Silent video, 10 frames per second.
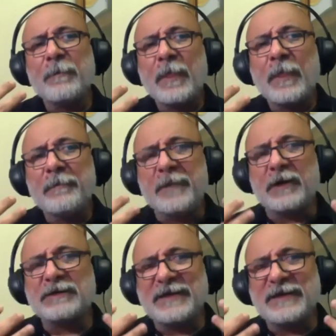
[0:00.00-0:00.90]

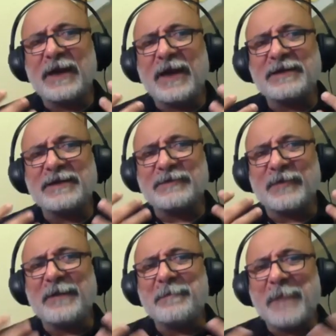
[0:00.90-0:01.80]
because daylight is
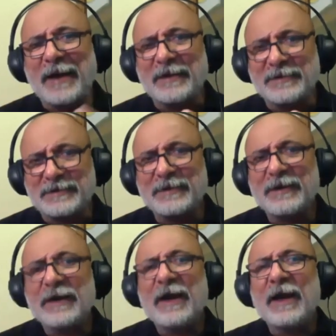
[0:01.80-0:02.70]
very balanced,
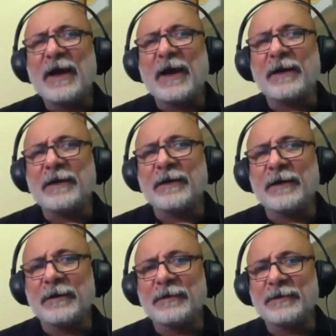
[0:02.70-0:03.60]
and
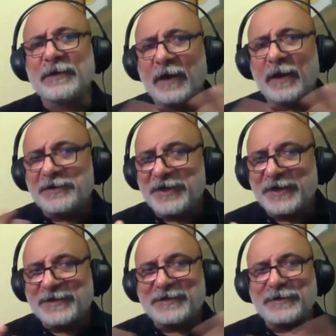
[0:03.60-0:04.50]
the color
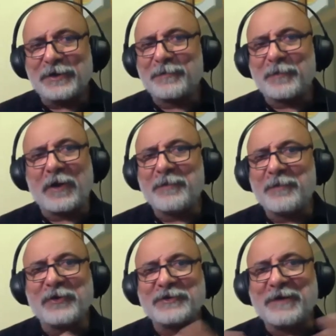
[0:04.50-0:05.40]
shades is not a problem
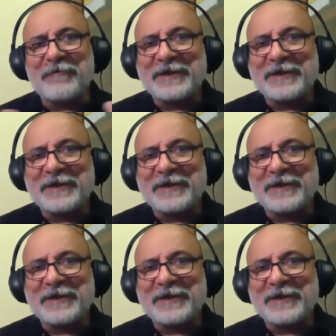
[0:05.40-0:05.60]
because everything